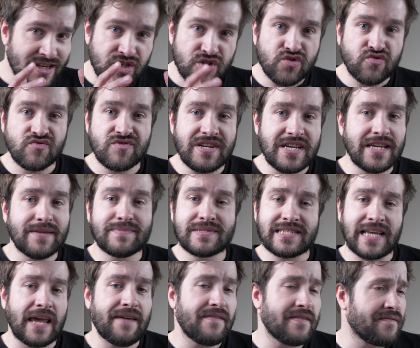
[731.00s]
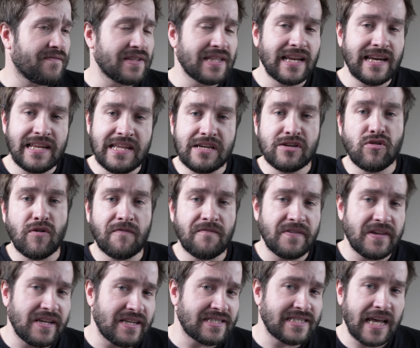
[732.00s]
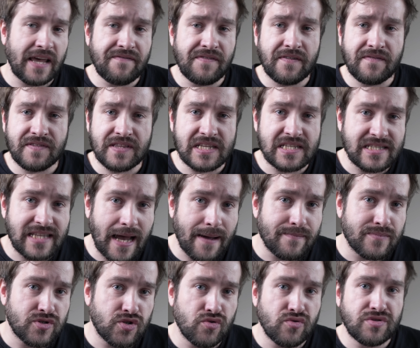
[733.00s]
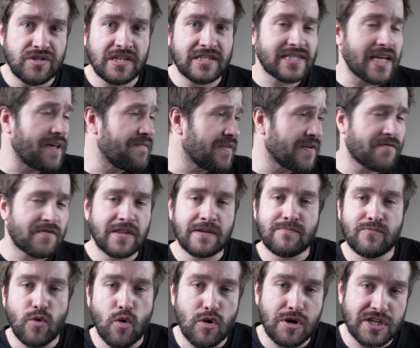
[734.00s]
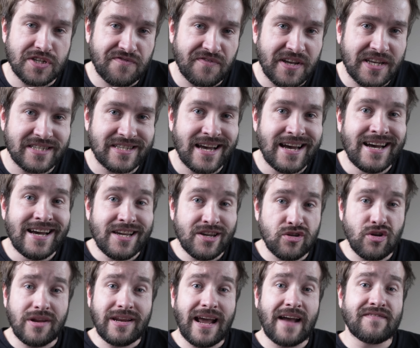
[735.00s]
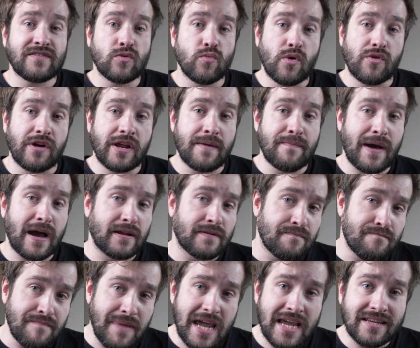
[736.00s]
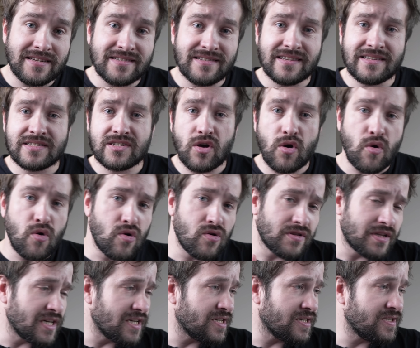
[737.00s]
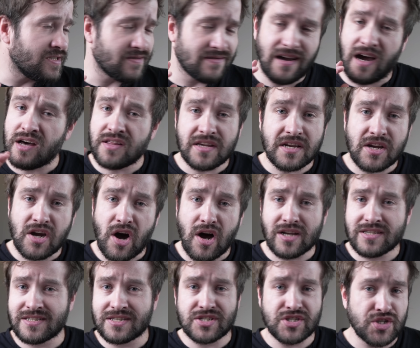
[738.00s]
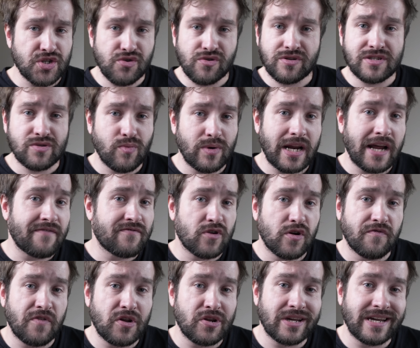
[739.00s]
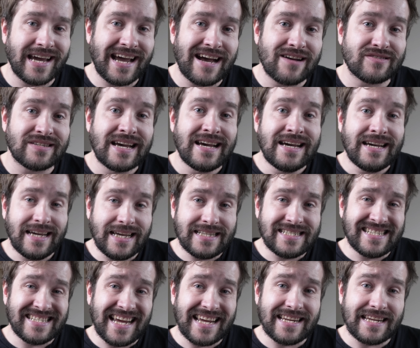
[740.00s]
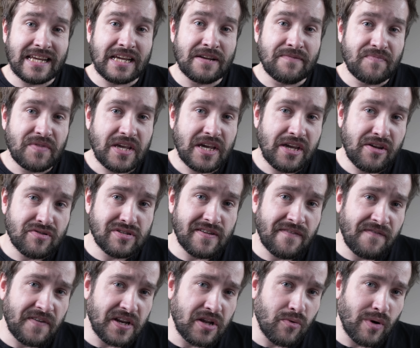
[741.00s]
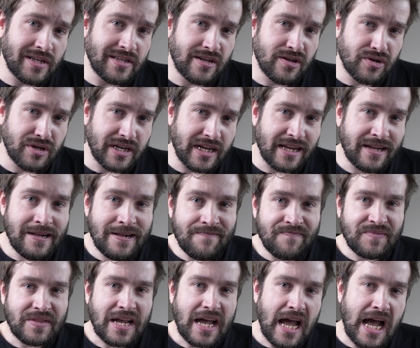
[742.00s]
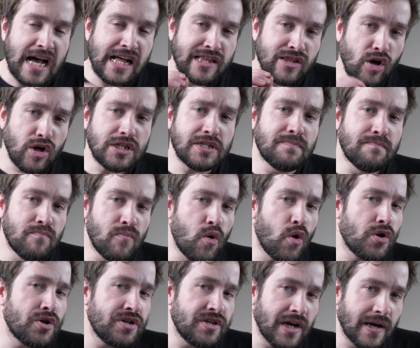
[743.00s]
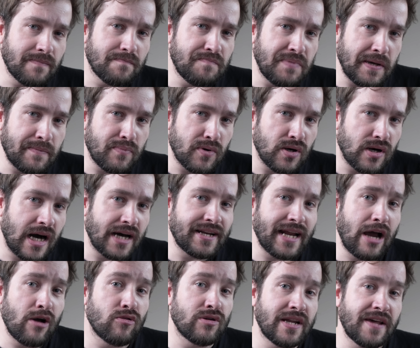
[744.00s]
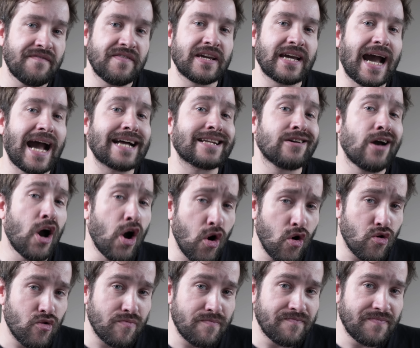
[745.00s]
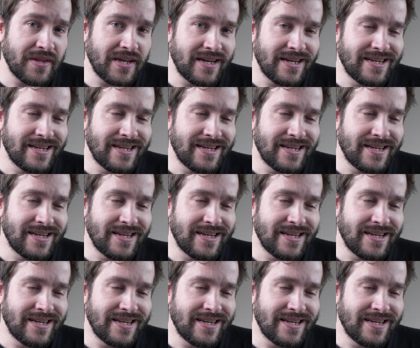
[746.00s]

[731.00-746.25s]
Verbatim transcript: dream, saving for the legal fees, saving for the stamp duty, saving for the mortgage fees. You don't have to worry about maintenance, all the other costs, insurance, whatever of owning a house. Incidentally, here's a funny way to look at it. A lot more young people are now living at home